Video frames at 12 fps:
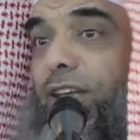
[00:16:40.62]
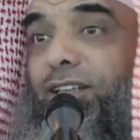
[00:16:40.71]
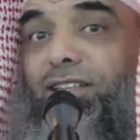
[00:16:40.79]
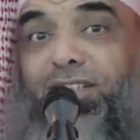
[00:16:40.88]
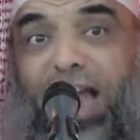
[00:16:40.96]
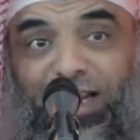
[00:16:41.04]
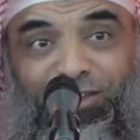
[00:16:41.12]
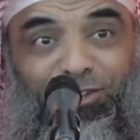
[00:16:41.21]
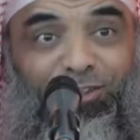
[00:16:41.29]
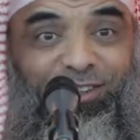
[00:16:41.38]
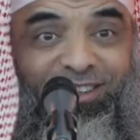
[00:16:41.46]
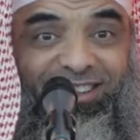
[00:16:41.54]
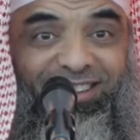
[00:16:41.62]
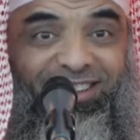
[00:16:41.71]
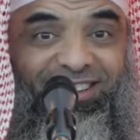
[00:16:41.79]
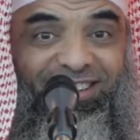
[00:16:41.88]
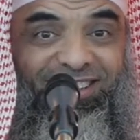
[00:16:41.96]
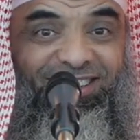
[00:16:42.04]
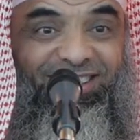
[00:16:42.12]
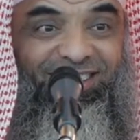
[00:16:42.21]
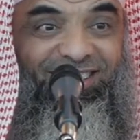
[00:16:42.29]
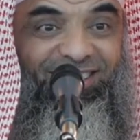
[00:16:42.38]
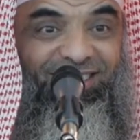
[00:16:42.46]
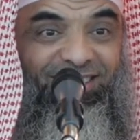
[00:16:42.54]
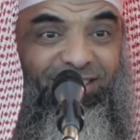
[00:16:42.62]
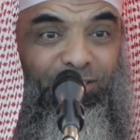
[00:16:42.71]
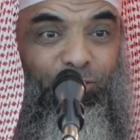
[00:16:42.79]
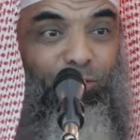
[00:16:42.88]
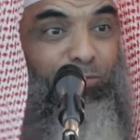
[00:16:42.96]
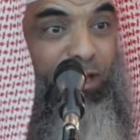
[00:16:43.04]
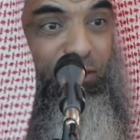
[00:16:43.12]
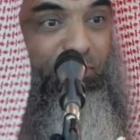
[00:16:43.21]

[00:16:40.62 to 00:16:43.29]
a disaster, to be a